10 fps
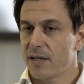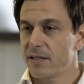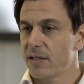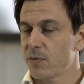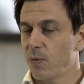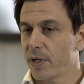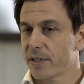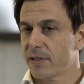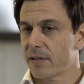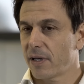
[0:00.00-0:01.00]
this is
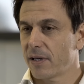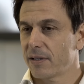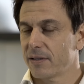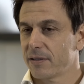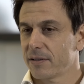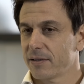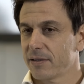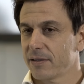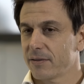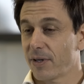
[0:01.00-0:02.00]
what
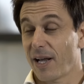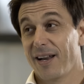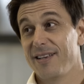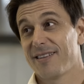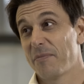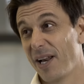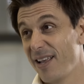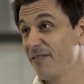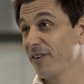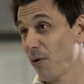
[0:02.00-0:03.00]
at least I
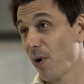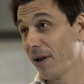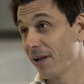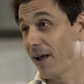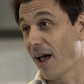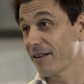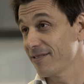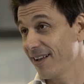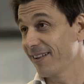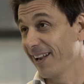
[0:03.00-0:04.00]
believe and know a little, I
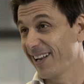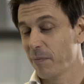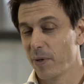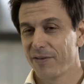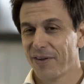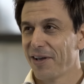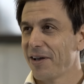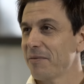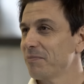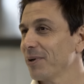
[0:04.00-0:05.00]
understand a little bit,
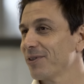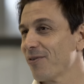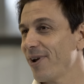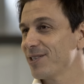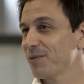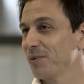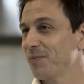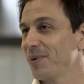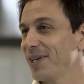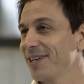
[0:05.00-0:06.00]
but the rest
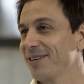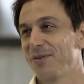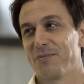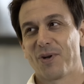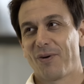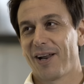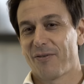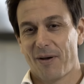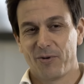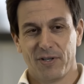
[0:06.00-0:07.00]
would be really
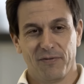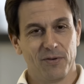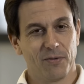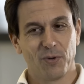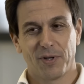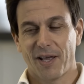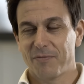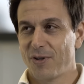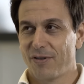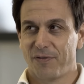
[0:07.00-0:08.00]
rubbish. If you would
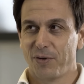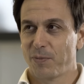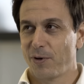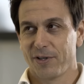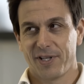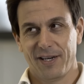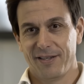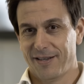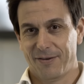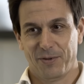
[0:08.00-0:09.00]
get me into football or
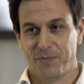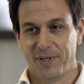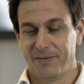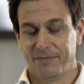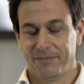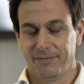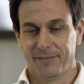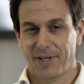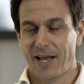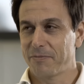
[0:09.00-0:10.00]
tennis, I would be a